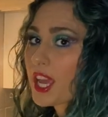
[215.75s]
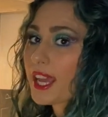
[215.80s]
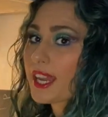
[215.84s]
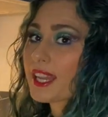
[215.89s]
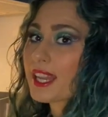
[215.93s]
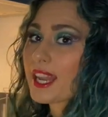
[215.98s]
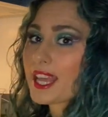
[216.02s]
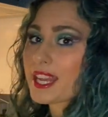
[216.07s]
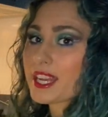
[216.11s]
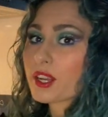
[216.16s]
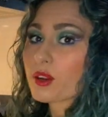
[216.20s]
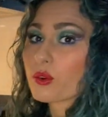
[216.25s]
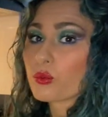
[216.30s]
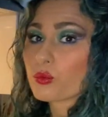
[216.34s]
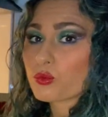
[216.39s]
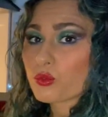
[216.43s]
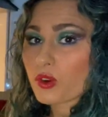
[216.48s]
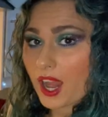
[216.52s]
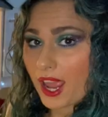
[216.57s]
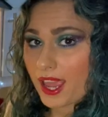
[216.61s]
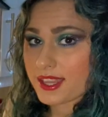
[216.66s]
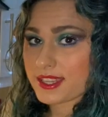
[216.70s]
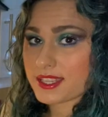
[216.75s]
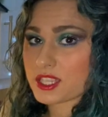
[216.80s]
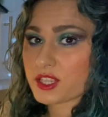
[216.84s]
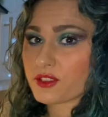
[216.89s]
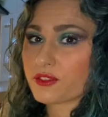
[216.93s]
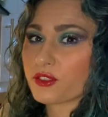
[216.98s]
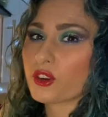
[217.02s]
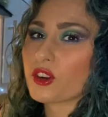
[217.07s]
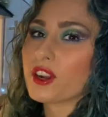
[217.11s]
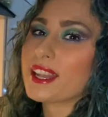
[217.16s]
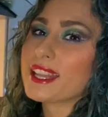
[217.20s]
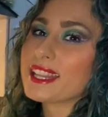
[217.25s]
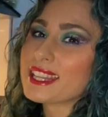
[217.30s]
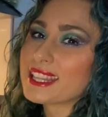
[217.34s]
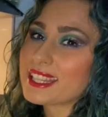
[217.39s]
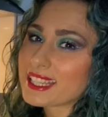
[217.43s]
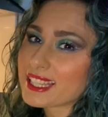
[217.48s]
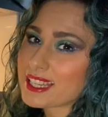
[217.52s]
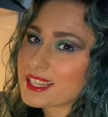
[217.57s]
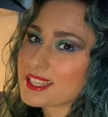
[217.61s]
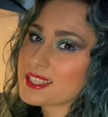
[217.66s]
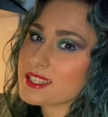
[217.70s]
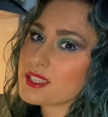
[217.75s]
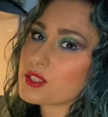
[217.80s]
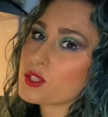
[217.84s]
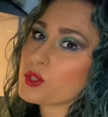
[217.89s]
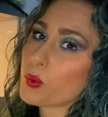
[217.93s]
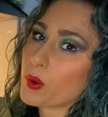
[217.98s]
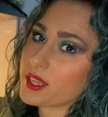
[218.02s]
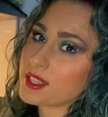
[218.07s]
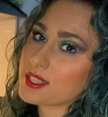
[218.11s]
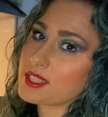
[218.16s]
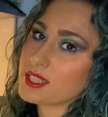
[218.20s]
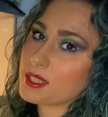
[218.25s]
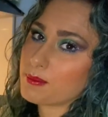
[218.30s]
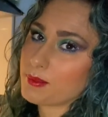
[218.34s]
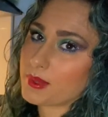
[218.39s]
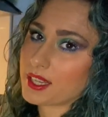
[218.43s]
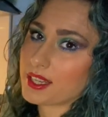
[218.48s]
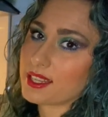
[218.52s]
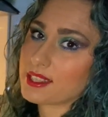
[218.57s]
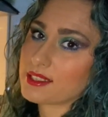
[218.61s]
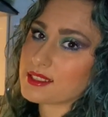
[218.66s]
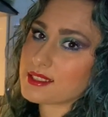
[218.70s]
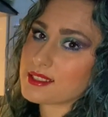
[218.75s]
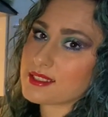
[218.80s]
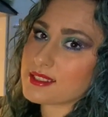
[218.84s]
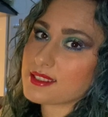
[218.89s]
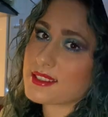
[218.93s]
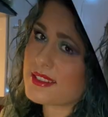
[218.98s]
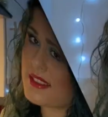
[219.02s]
and let it rest for at least 20 minutes.